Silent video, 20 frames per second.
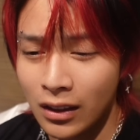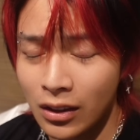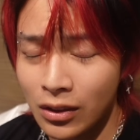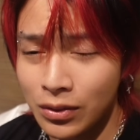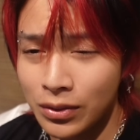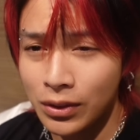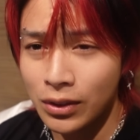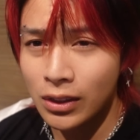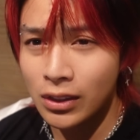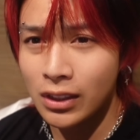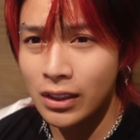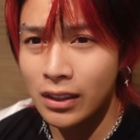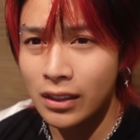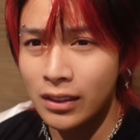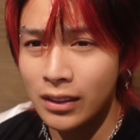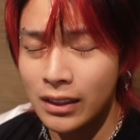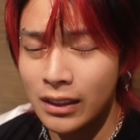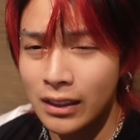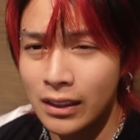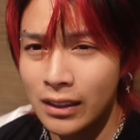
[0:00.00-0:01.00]

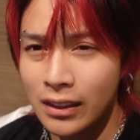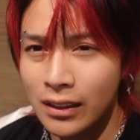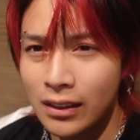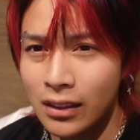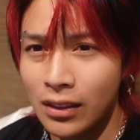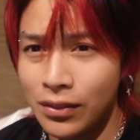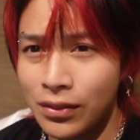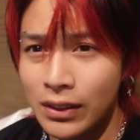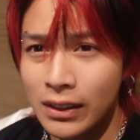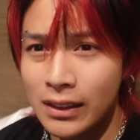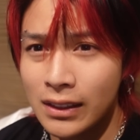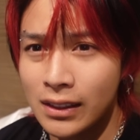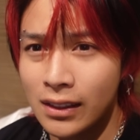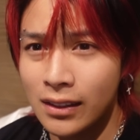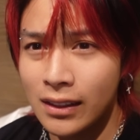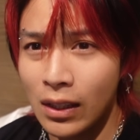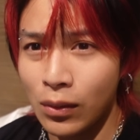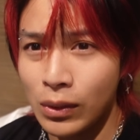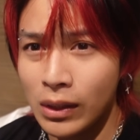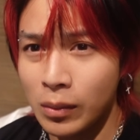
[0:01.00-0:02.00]
Unfortunately, the
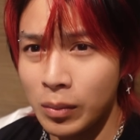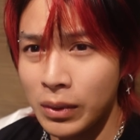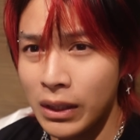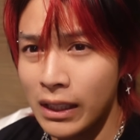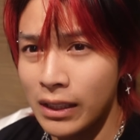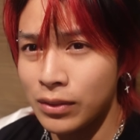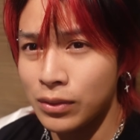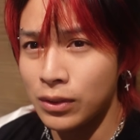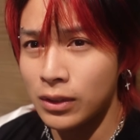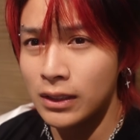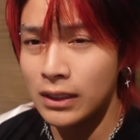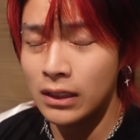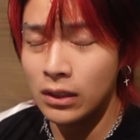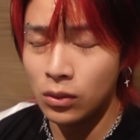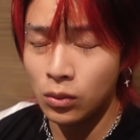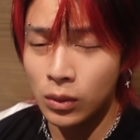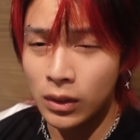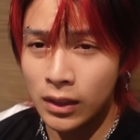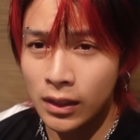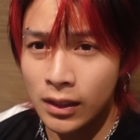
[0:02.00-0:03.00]
visa that we applied for
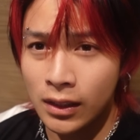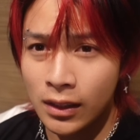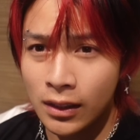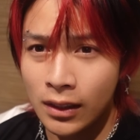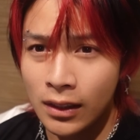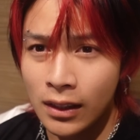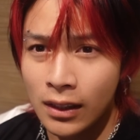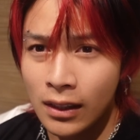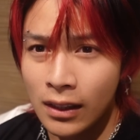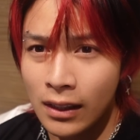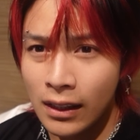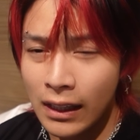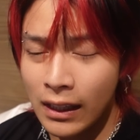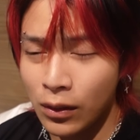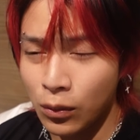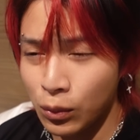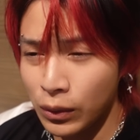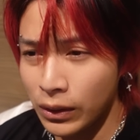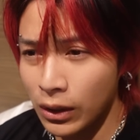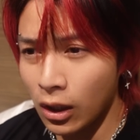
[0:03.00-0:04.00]
didn't work,
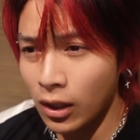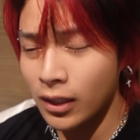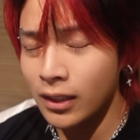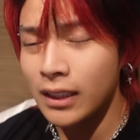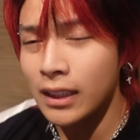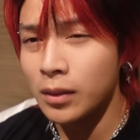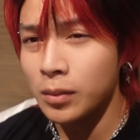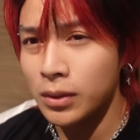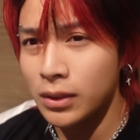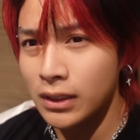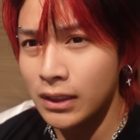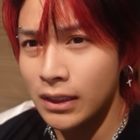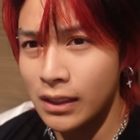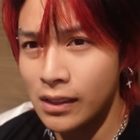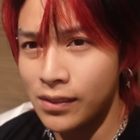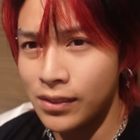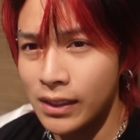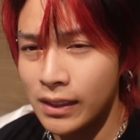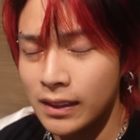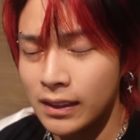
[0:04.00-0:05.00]
and we aren't able to get
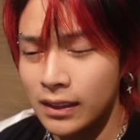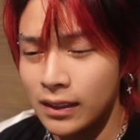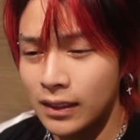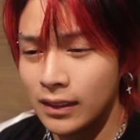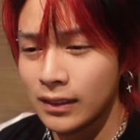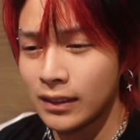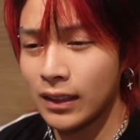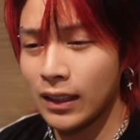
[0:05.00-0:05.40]
a visa in